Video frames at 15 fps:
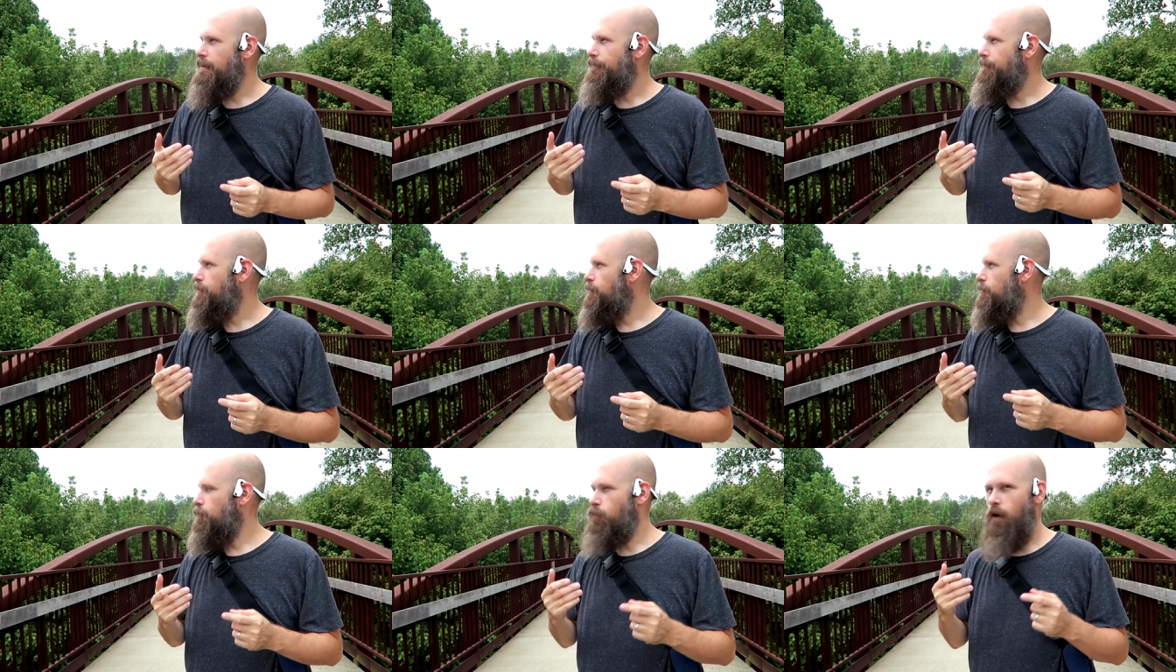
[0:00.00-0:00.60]
if
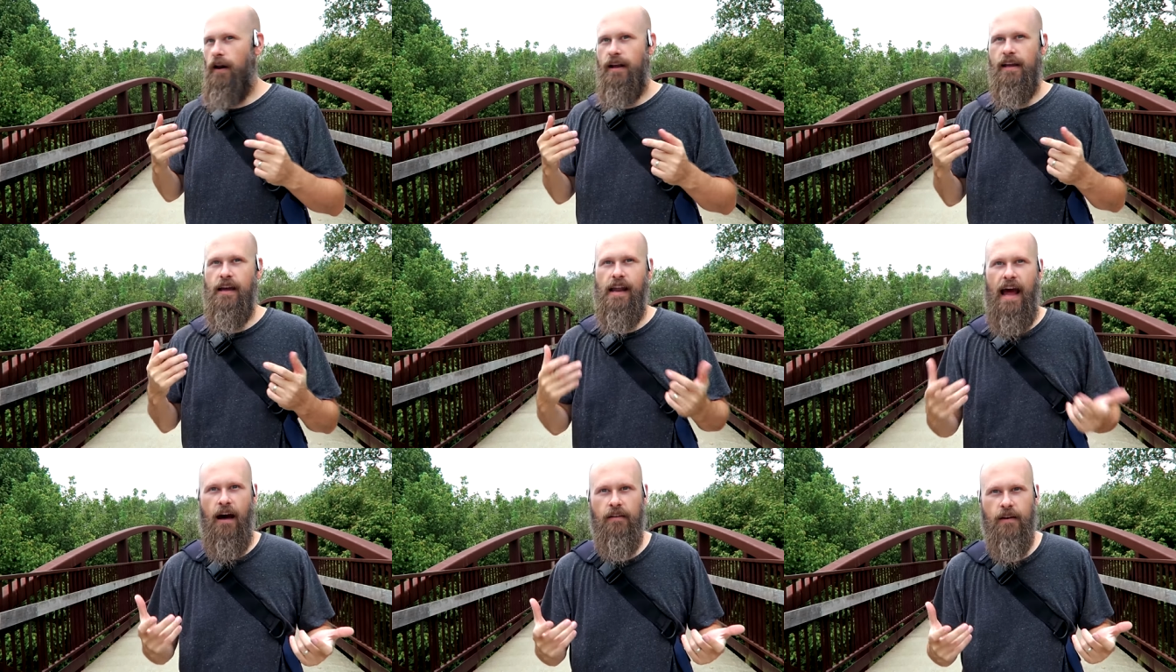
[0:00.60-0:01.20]
you want to
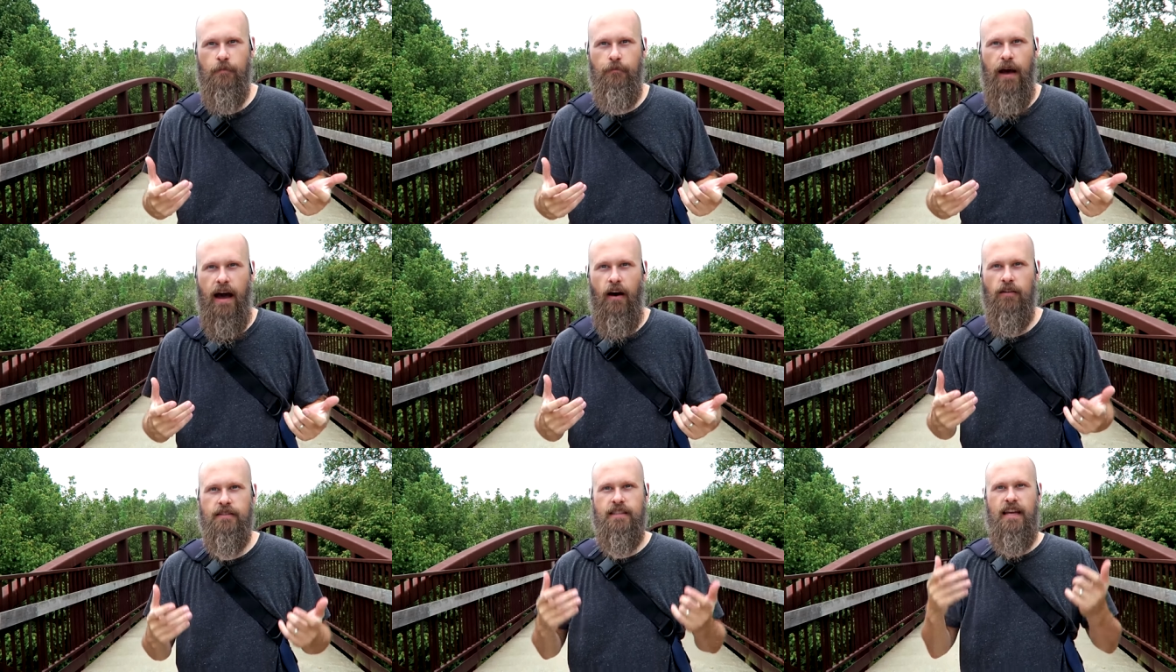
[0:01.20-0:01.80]
get out and
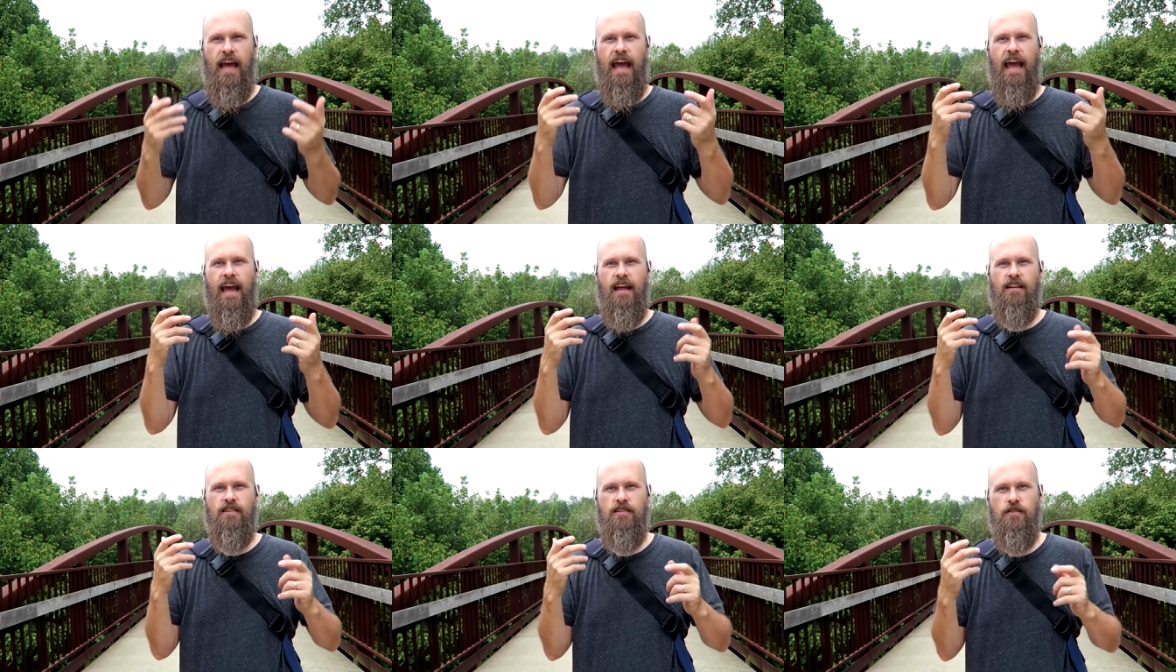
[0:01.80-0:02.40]
about
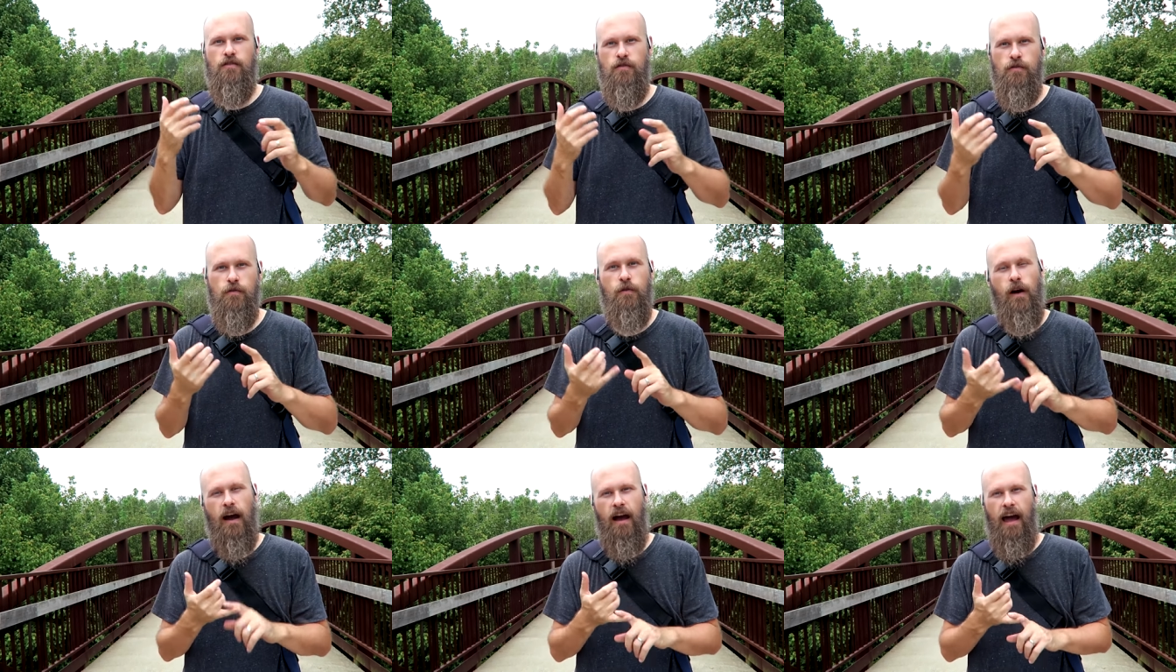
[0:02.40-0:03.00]
and you